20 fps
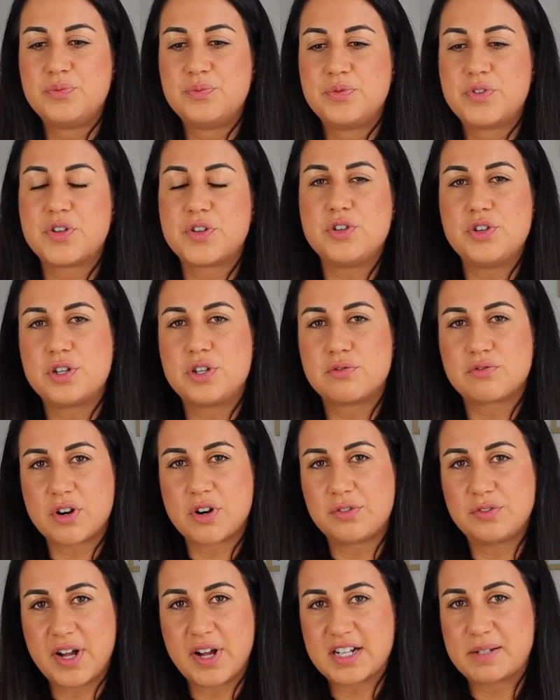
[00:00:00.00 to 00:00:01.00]
so you can
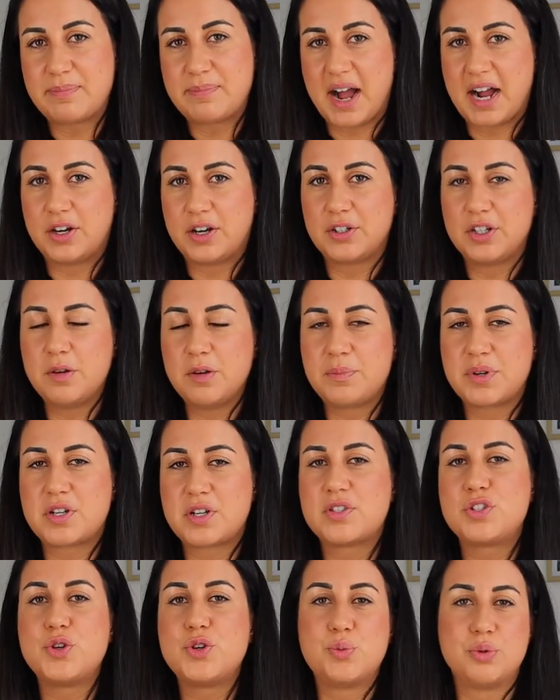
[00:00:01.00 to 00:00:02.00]
reflect back on it,
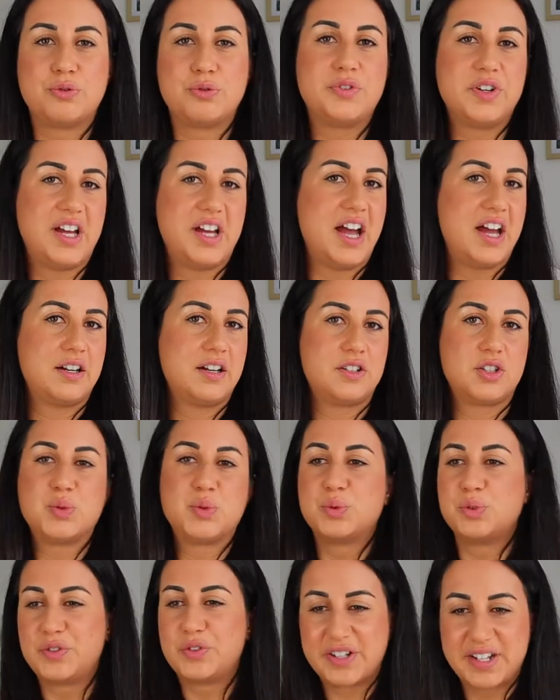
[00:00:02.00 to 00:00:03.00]
because you will forget. You
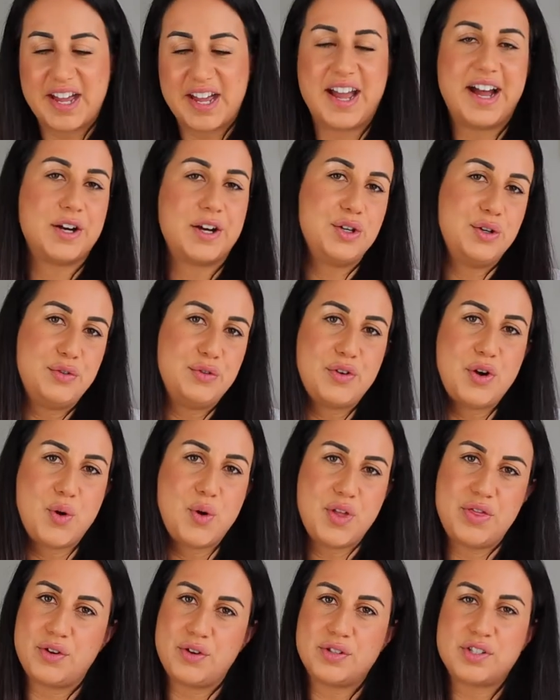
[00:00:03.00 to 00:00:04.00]
will forget how you
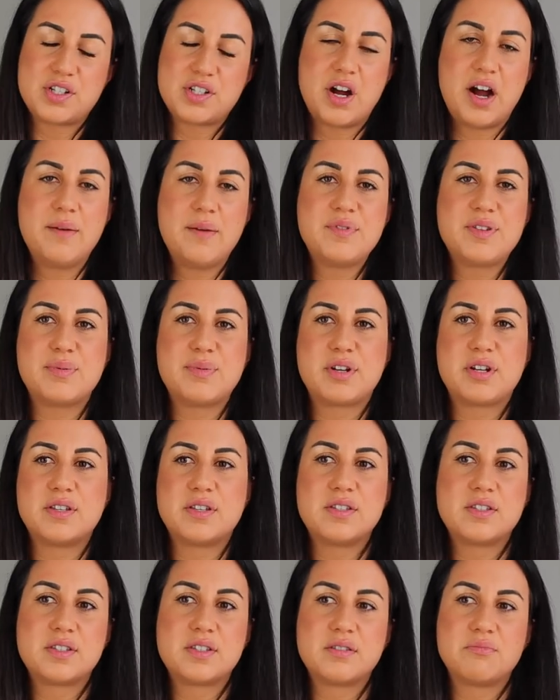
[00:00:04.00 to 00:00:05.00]
felt in those times,
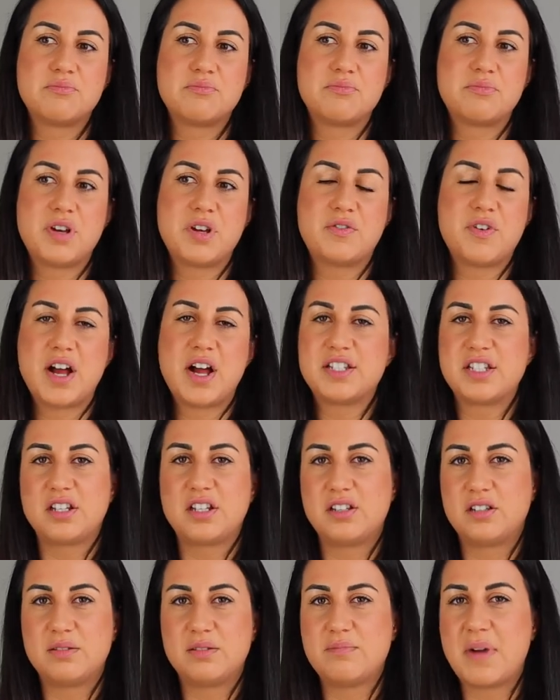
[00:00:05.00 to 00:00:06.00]
because if I
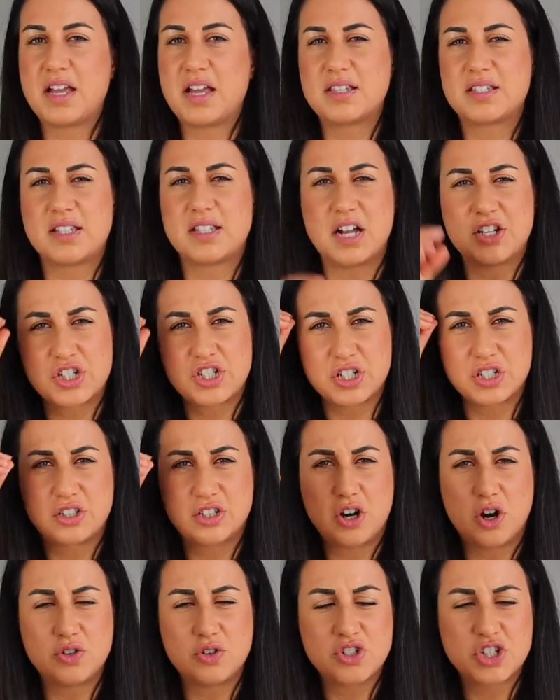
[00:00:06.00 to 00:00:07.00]
didn't make such a
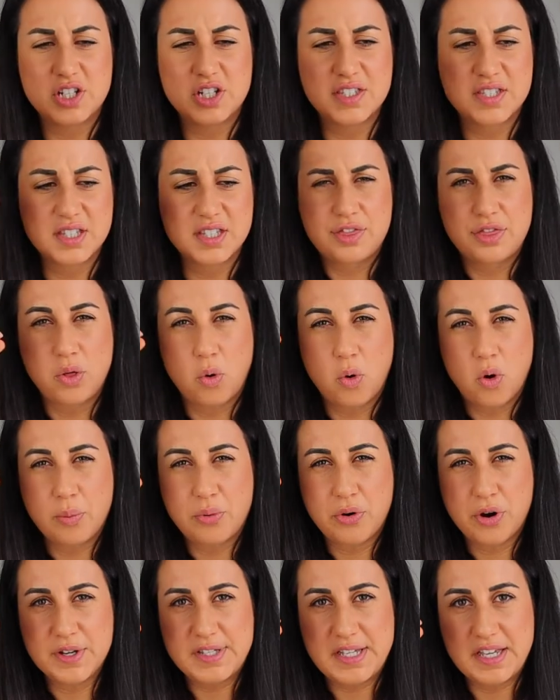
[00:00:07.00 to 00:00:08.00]
conscious thought
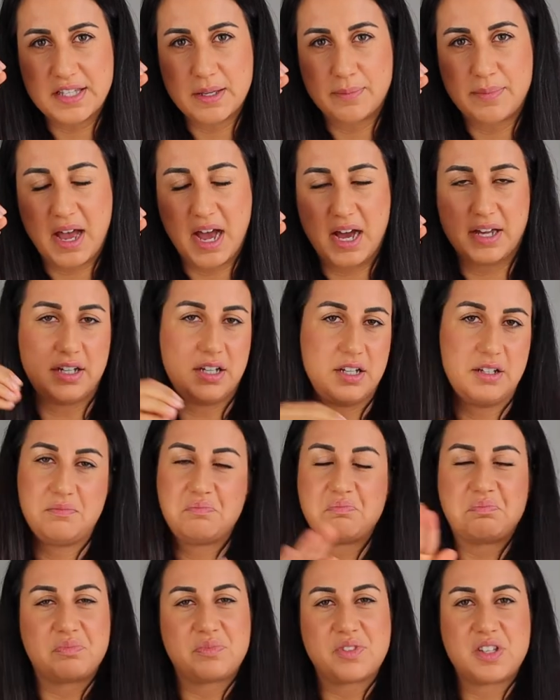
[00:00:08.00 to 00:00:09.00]
process about it,
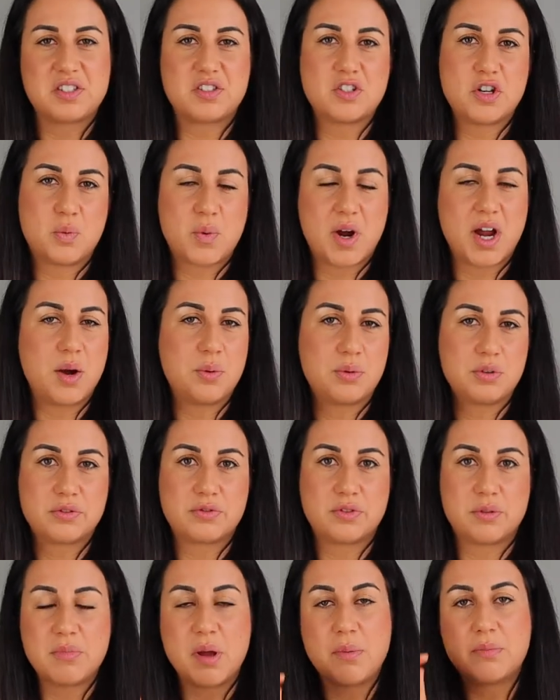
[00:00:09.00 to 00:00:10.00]
there's no way I would
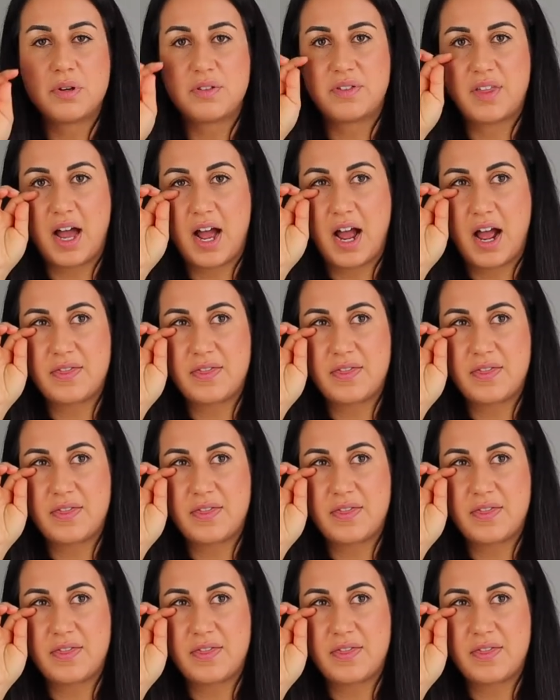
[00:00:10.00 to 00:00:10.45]
have remembered that.